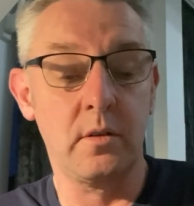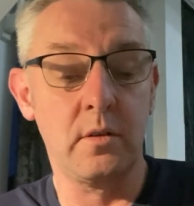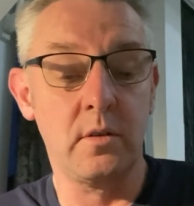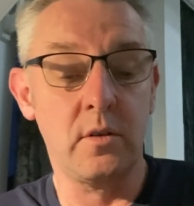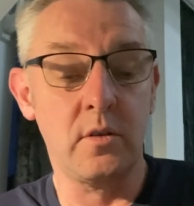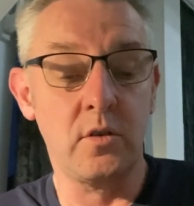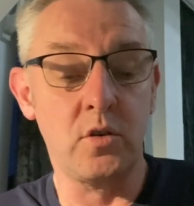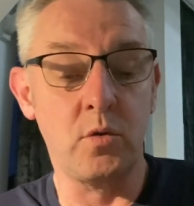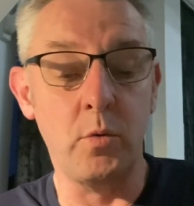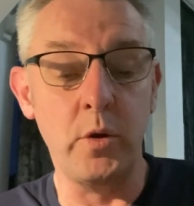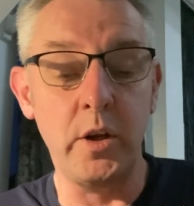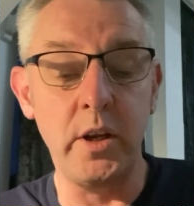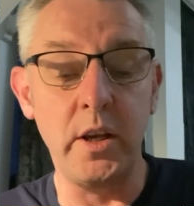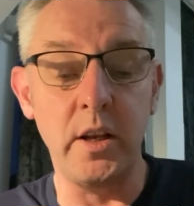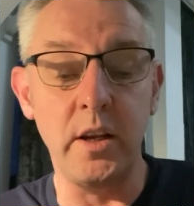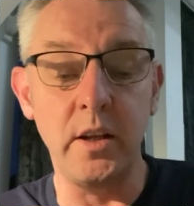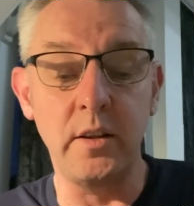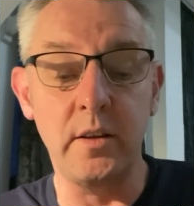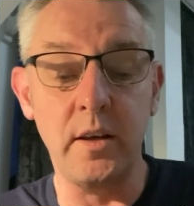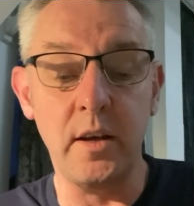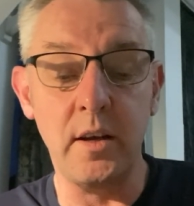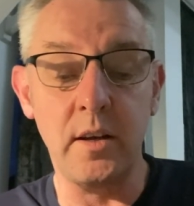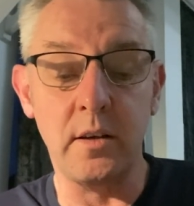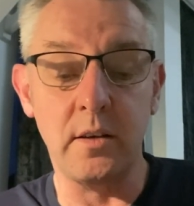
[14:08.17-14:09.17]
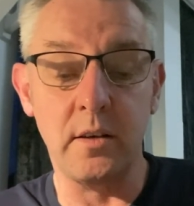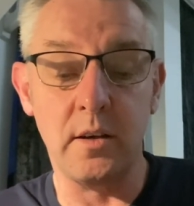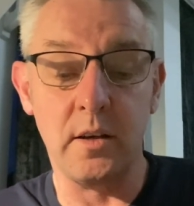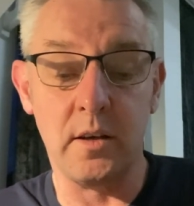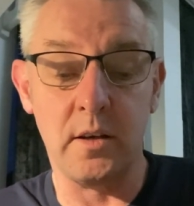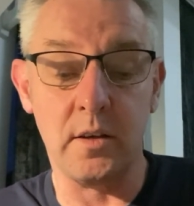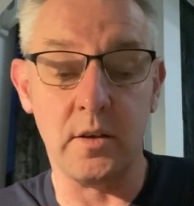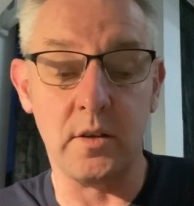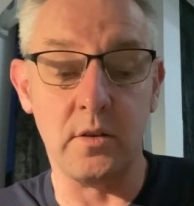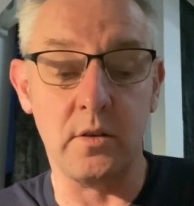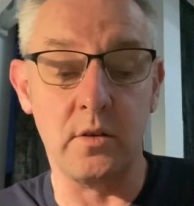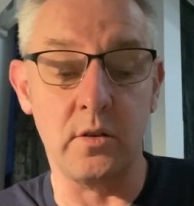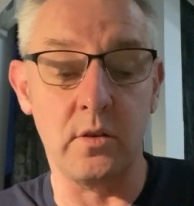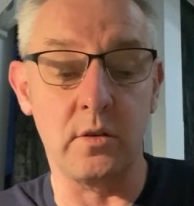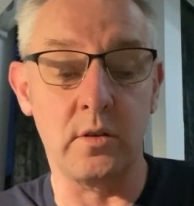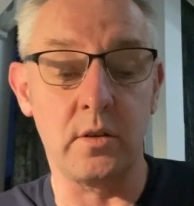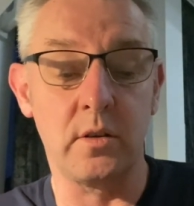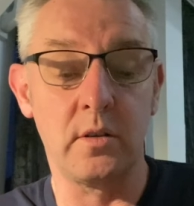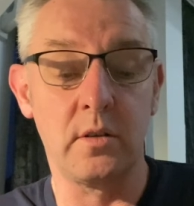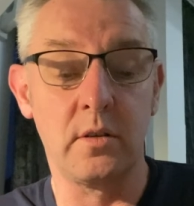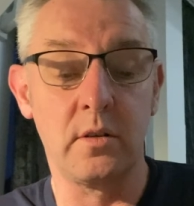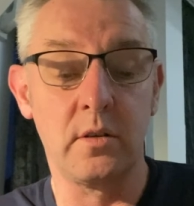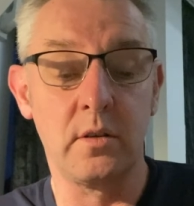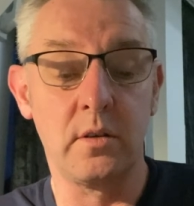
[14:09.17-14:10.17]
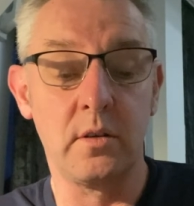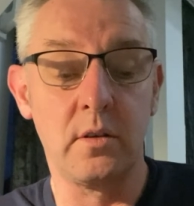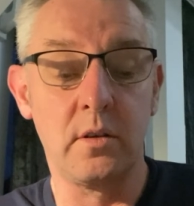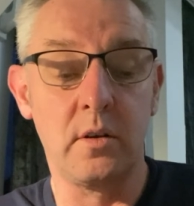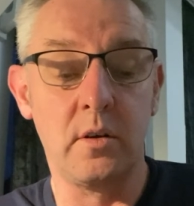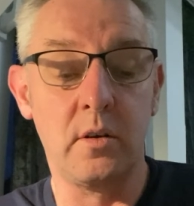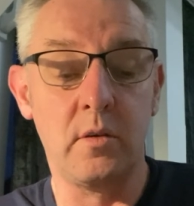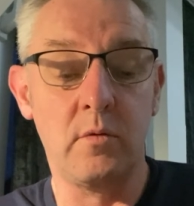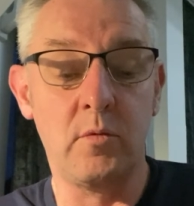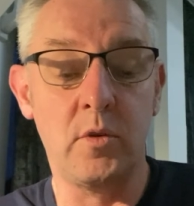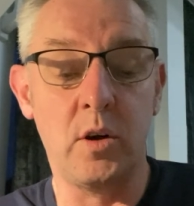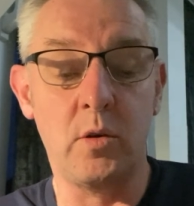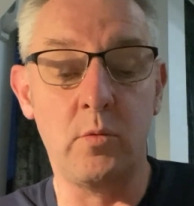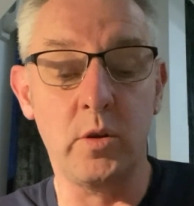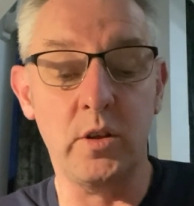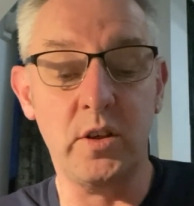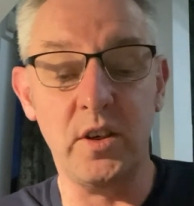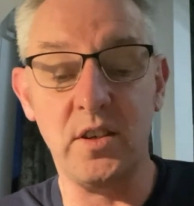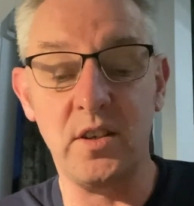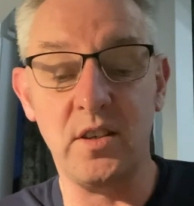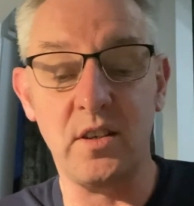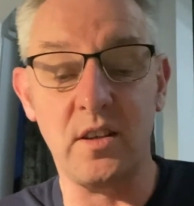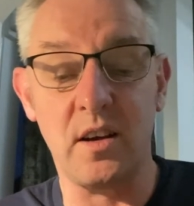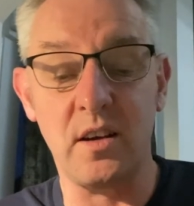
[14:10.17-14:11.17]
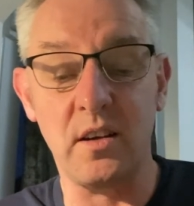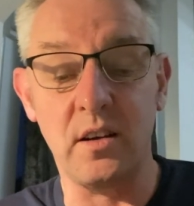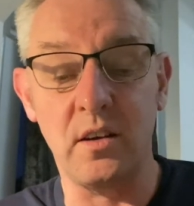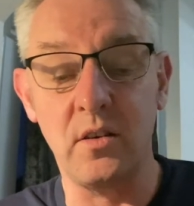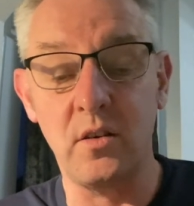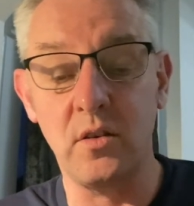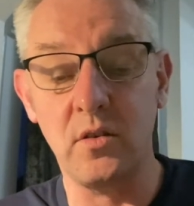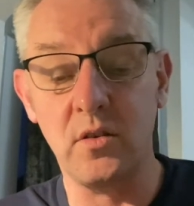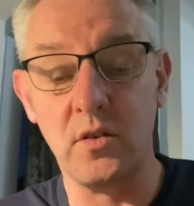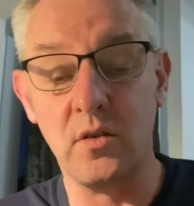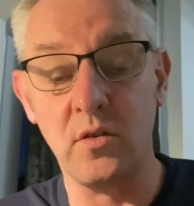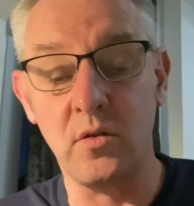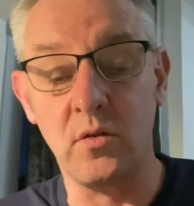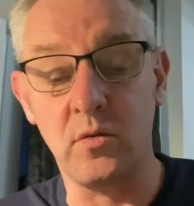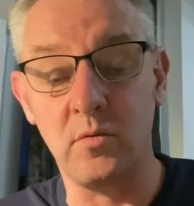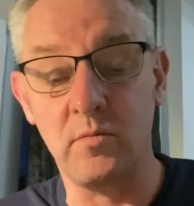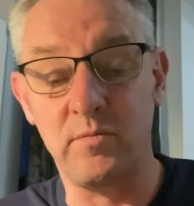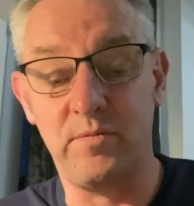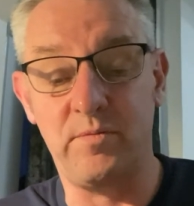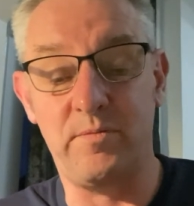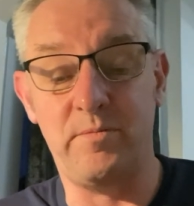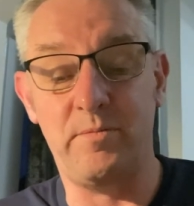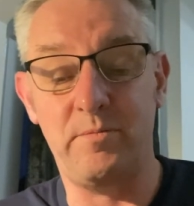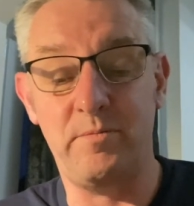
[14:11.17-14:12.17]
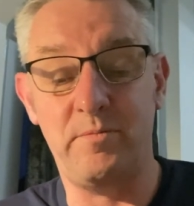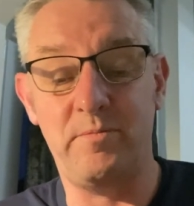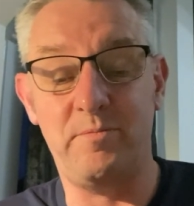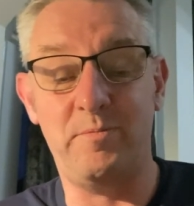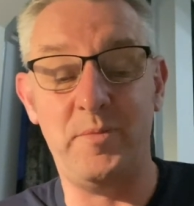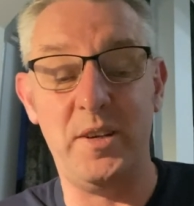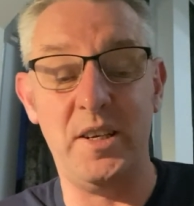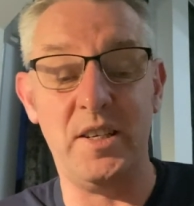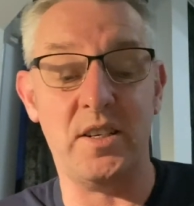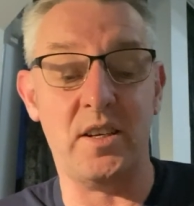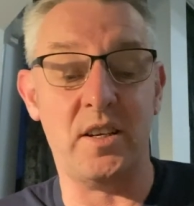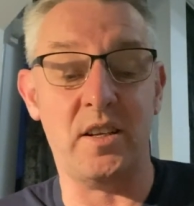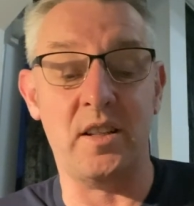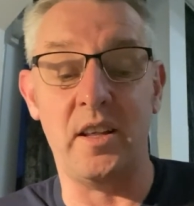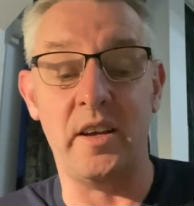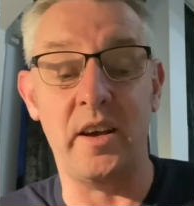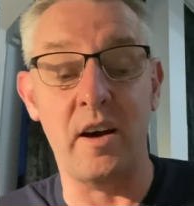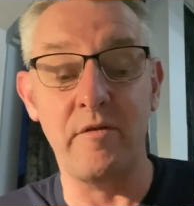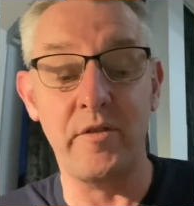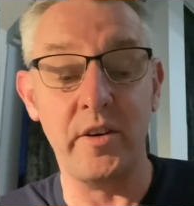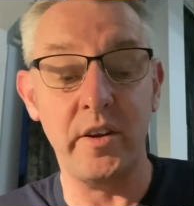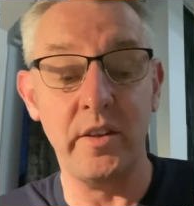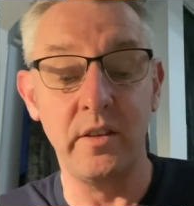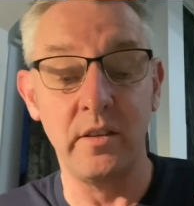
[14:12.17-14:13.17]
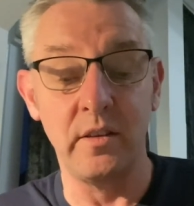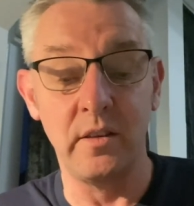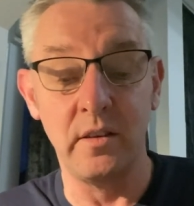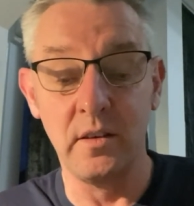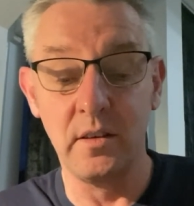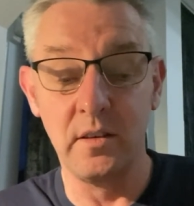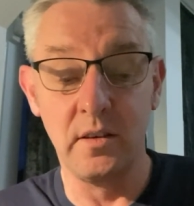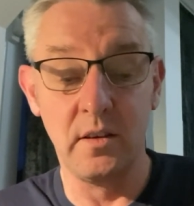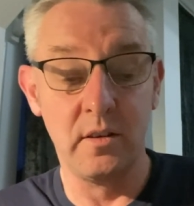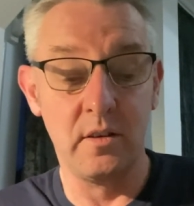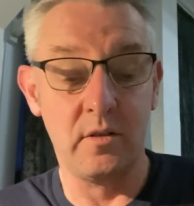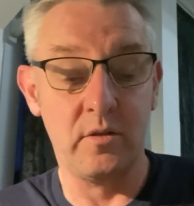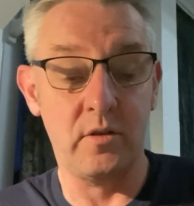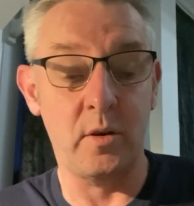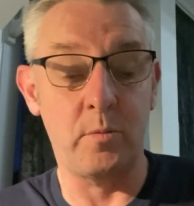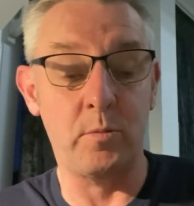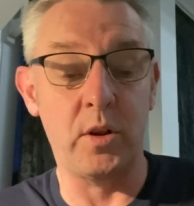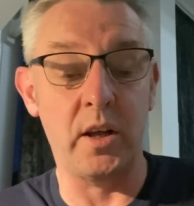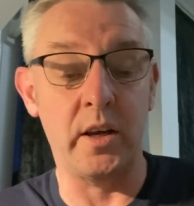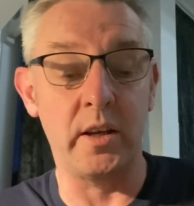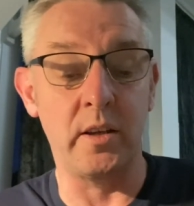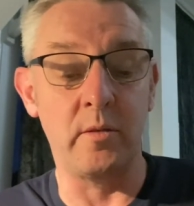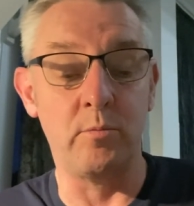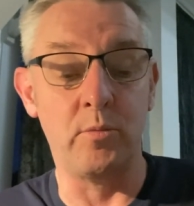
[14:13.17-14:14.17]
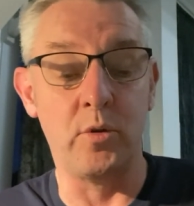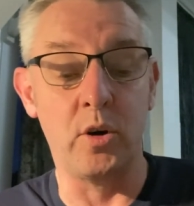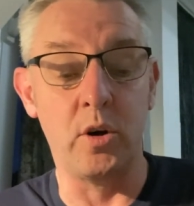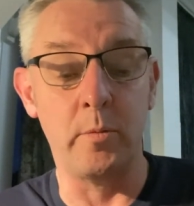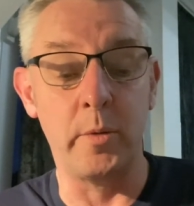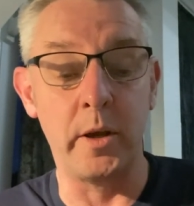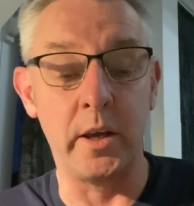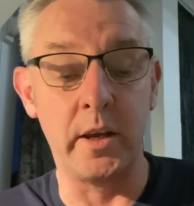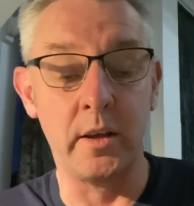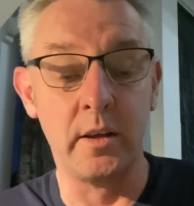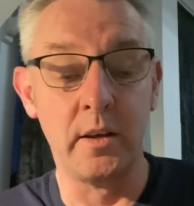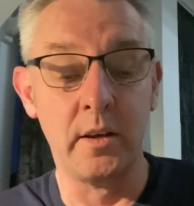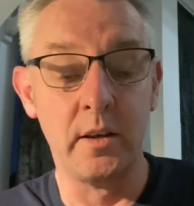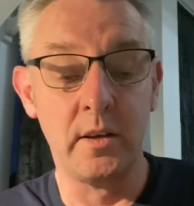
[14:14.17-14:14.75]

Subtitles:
"So what do you need then?" asked Doug. "Well, we're just starting out, so basically everything," replied Bobby,